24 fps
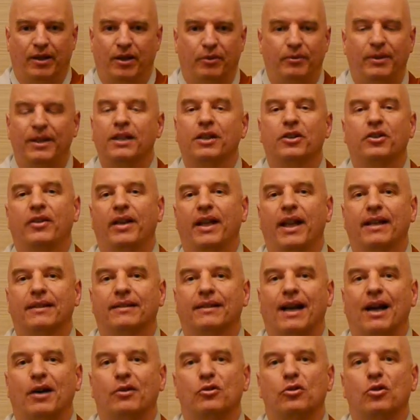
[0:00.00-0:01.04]
we create
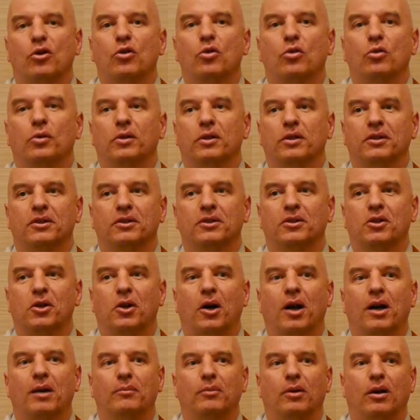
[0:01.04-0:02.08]
our own
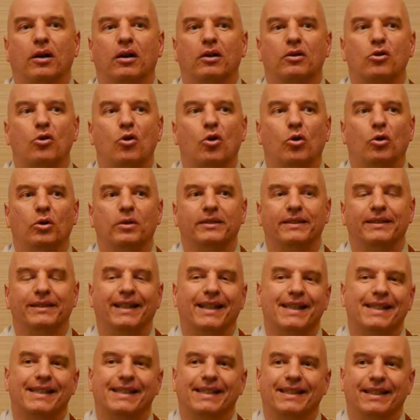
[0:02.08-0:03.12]
karma called
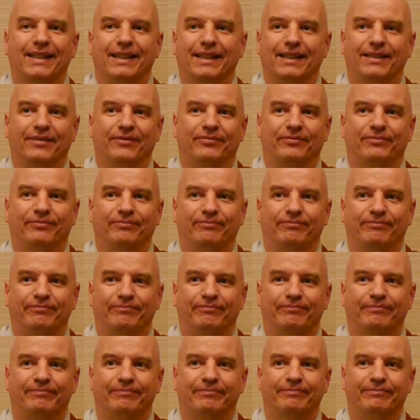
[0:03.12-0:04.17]
destiny.
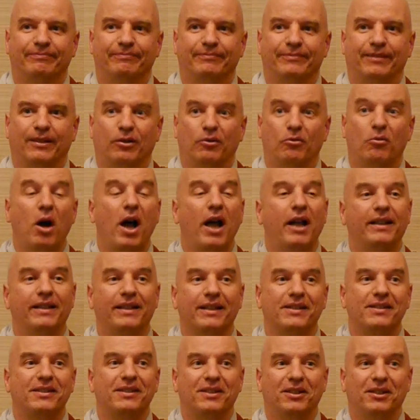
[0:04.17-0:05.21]
Why
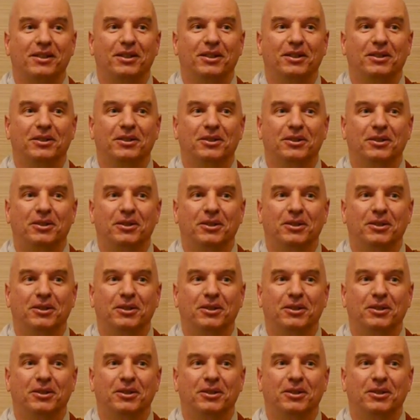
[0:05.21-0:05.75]
destiny?